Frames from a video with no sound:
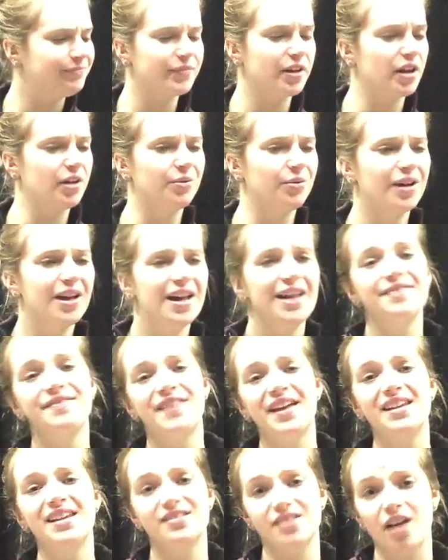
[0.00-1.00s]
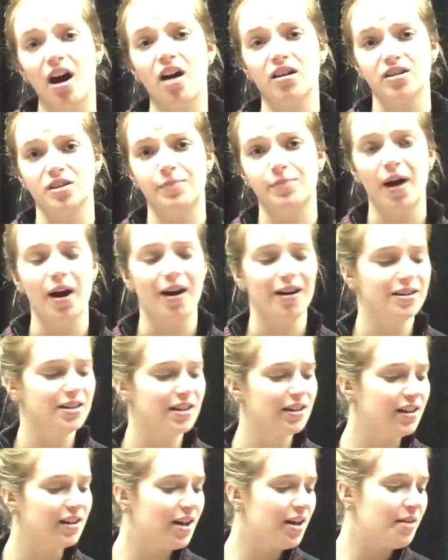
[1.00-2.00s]
Oh, that is the hardest part
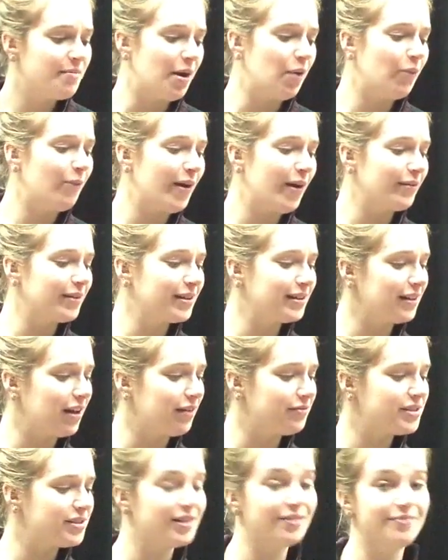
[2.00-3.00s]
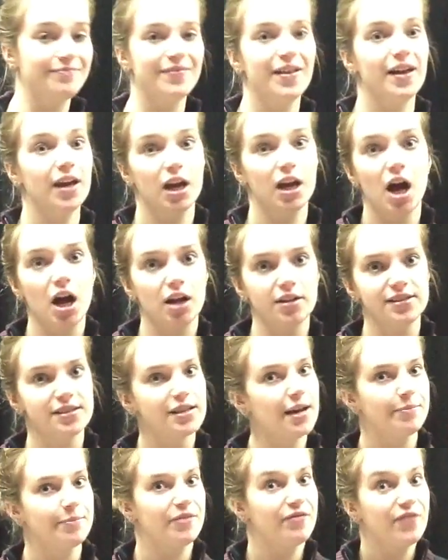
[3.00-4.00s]
about wearing gloves. can't
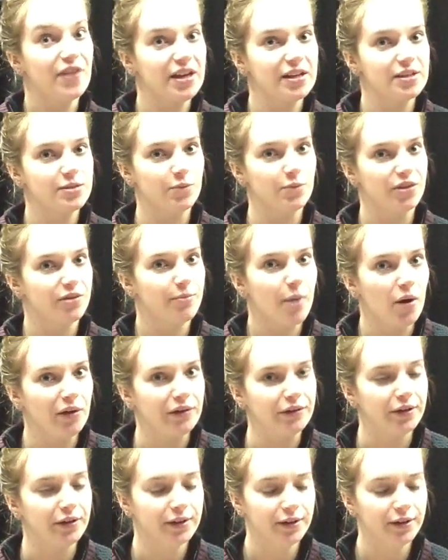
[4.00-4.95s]
snap your fingers with them on.